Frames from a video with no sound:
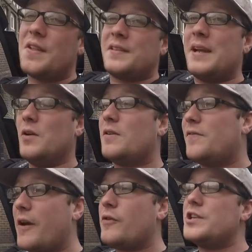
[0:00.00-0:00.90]
think they look
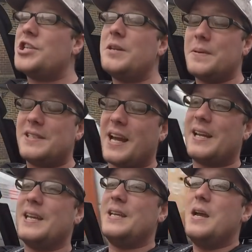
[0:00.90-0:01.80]
very cheap and
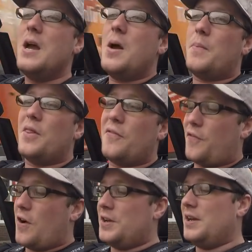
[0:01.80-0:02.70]
tacky, but the
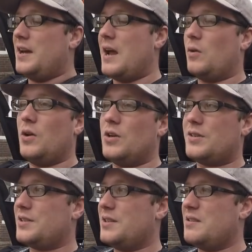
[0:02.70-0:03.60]
front now
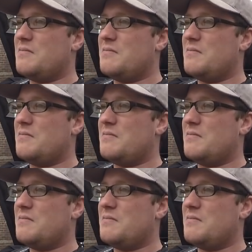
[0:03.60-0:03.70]
looks